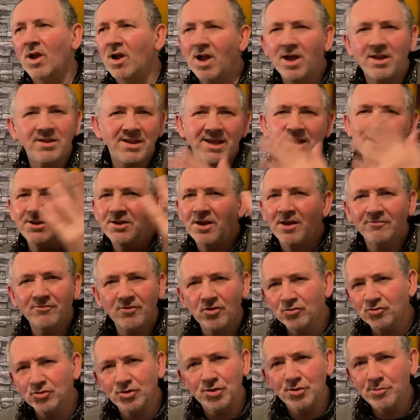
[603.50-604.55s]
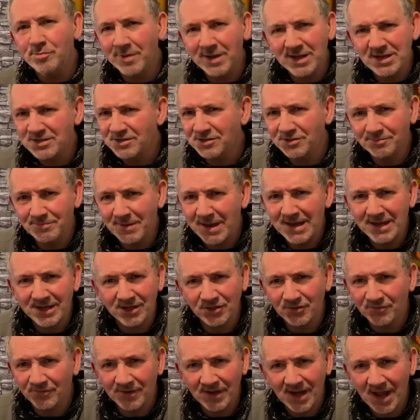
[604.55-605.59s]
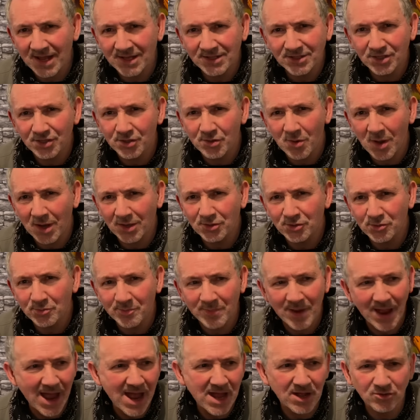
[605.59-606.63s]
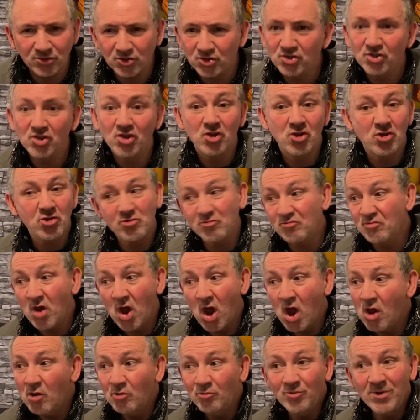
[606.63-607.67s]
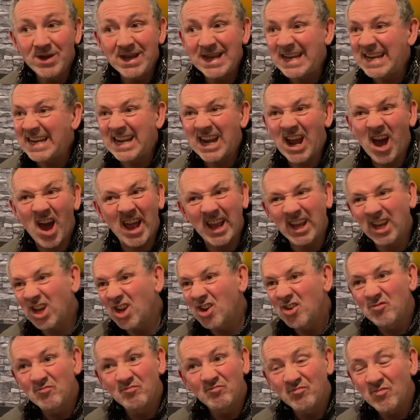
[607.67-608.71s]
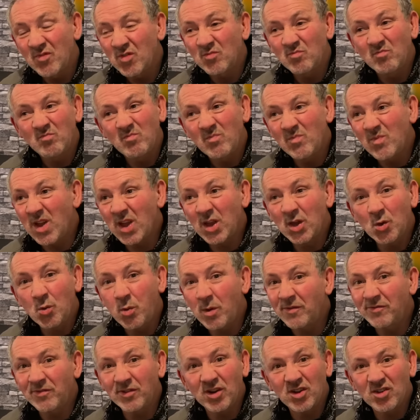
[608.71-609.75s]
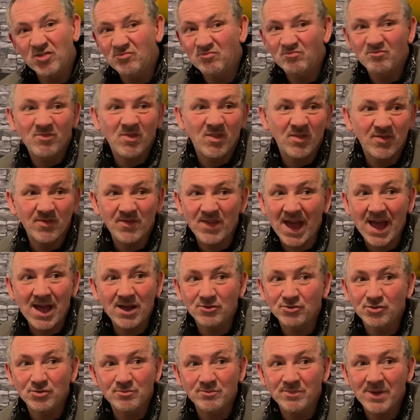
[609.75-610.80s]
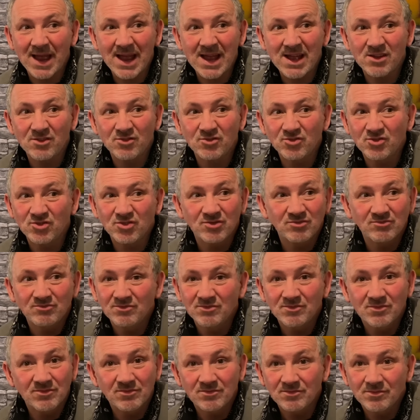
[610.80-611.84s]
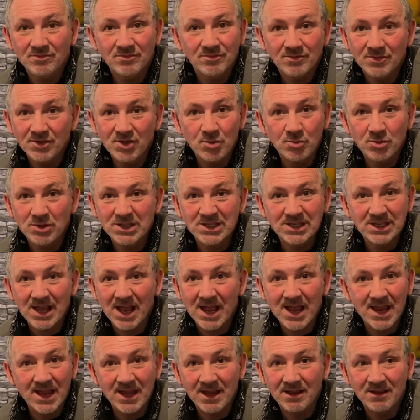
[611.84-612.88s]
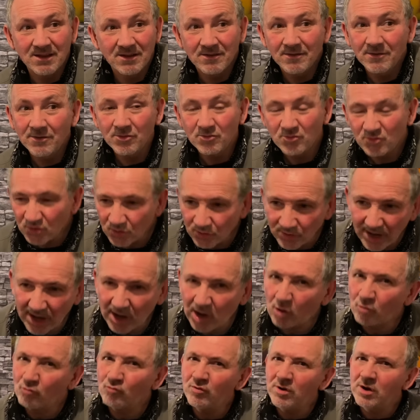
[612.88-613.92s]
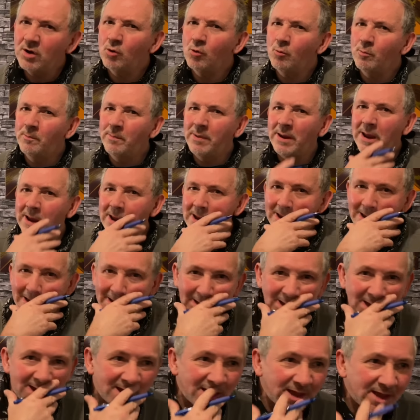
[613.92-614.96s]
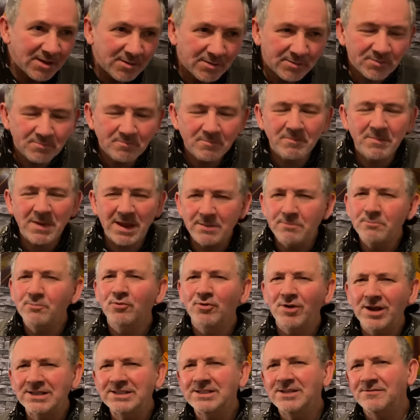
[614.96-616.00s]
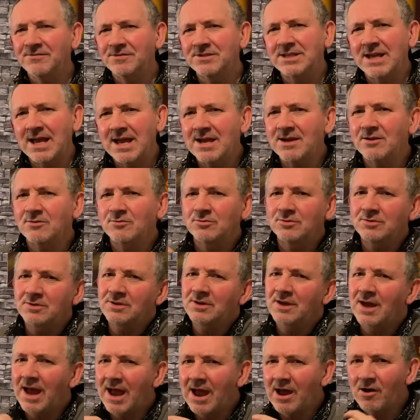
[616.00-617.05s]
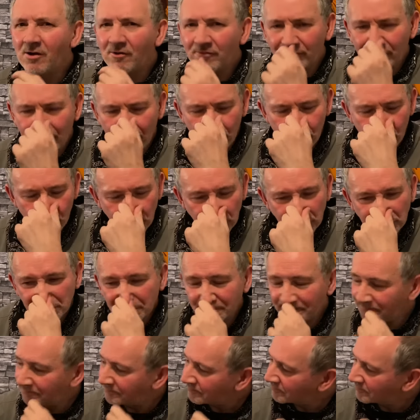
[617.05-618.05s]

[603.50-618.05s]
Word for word: and then I've got two pairs of speakers for like two hundred pounds that are really like equivalent thousand pounds, you would say. You get a real big, impressive sound out of those.